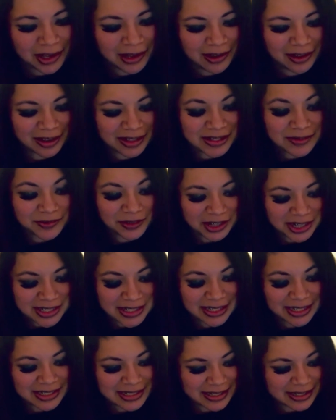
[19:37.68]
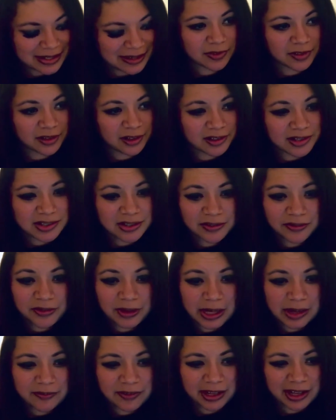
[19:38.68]
It's very sensitive. Also, if
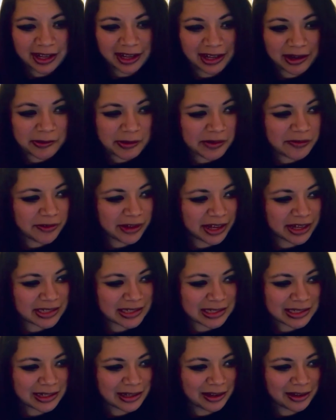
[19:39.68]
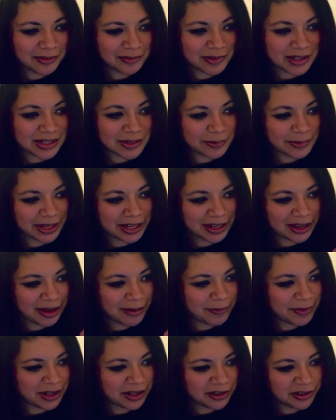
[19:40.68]
you have a gag reflex, this may
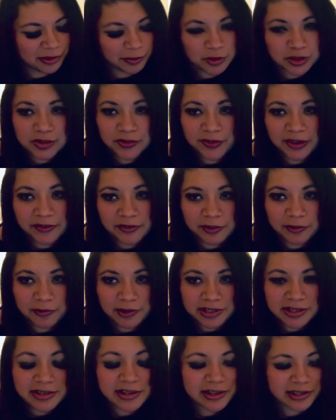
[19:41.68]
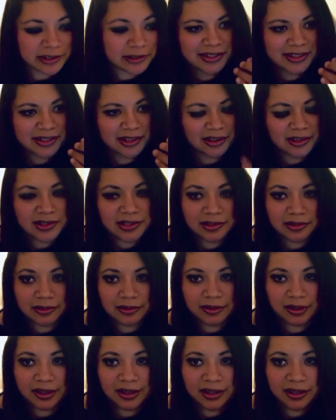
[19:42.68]
not be your most favorite one to do.
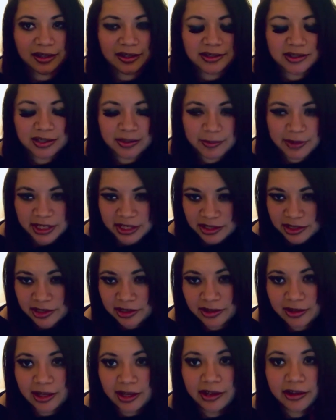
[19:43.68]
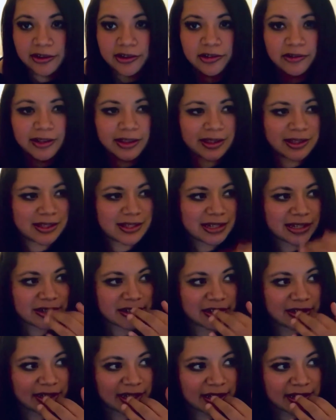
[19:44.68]
Also, just making sure that you're doing these
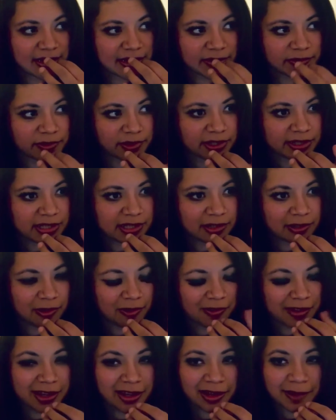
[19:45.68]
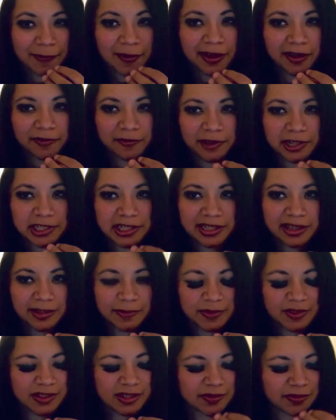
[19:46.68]
exercises really slowly. I'm kind of rushing
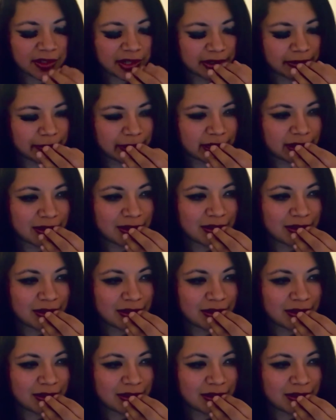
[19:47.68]
them in this video, but